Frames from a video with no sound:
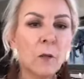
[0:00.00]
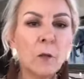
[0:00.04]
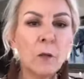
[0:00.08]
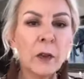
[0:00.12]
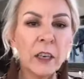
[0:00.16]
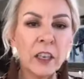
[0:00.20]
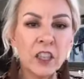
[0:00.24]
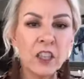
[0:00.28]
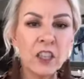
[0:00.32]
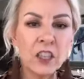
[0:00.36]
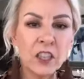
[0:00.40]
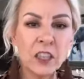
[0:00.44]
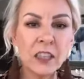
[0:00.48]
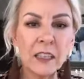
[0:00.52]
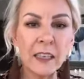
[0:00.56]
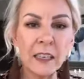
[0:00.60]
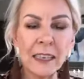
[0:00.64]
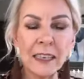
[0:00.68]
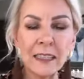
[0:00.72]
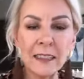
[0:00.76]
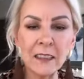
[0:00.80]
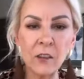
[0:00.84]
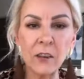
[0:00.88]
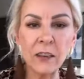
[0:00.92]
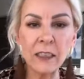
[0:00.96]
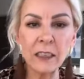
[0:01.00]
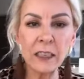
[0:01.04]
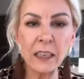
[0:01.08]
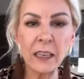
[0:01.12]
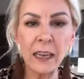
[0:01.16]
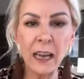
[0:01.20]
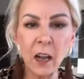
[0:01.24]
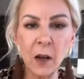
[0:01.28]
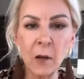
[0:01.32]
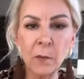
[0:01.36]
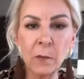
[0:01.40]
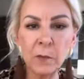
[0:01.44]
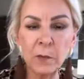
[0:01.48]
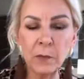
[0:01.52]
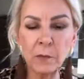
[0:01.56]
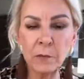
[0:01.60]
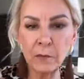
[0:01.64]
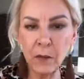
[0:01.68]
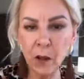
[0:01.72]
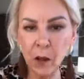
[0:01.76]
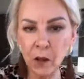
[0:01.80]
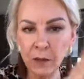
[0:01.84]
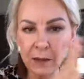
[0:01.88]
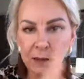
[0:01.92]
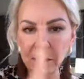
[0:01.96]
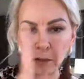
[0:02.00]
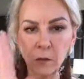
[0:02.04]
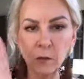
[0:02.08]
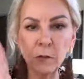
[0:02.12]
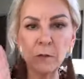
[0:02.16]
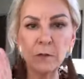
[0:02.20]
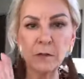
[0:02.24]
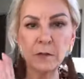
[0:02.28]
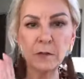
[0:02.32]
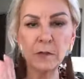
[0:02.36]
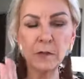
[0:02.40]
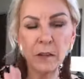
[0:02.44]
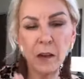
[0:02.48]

which is going to help also